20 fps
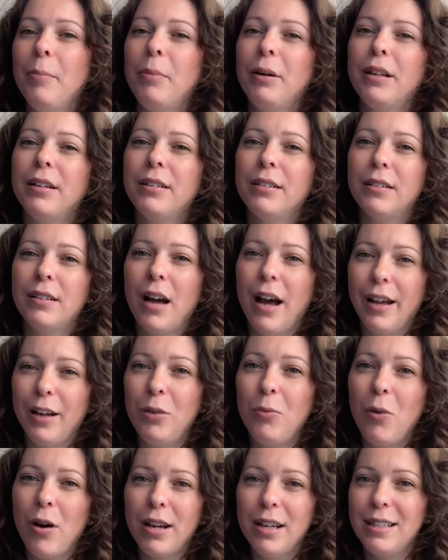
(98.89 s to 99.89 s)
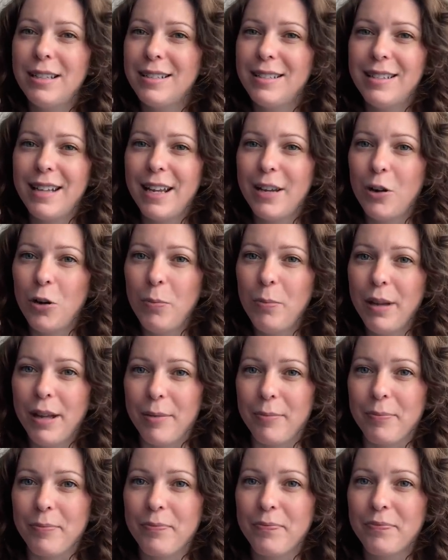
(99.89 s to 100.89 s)
but Kyle wanted to stay
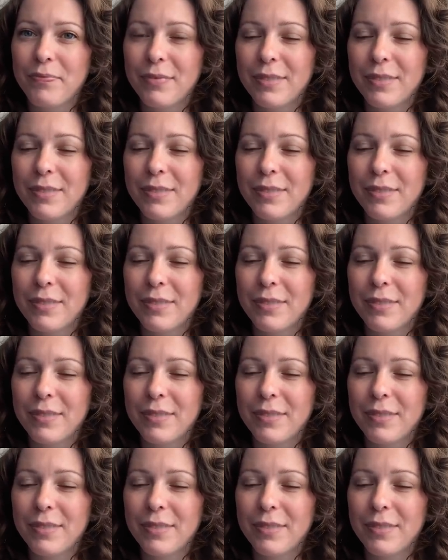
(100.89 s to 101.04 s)
open.